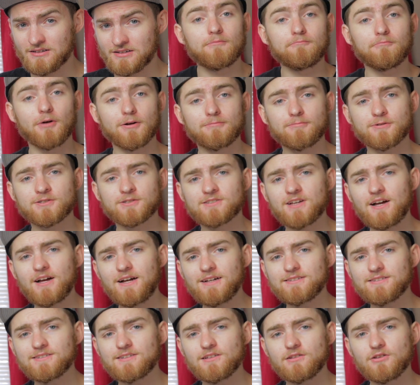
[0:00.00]
But
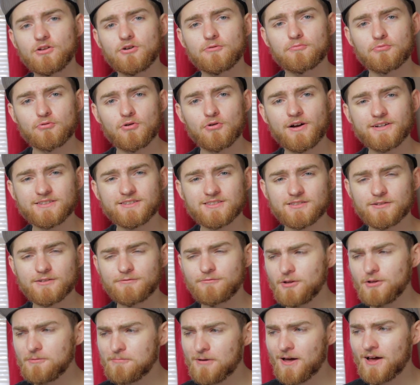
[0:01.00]
besides the low price, the
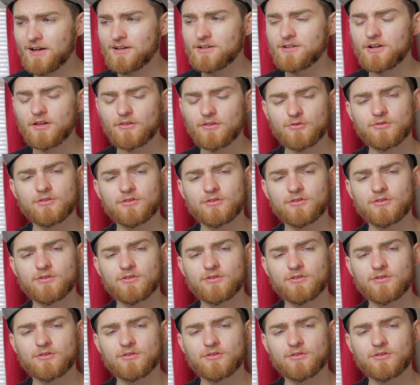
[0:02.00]
flip had another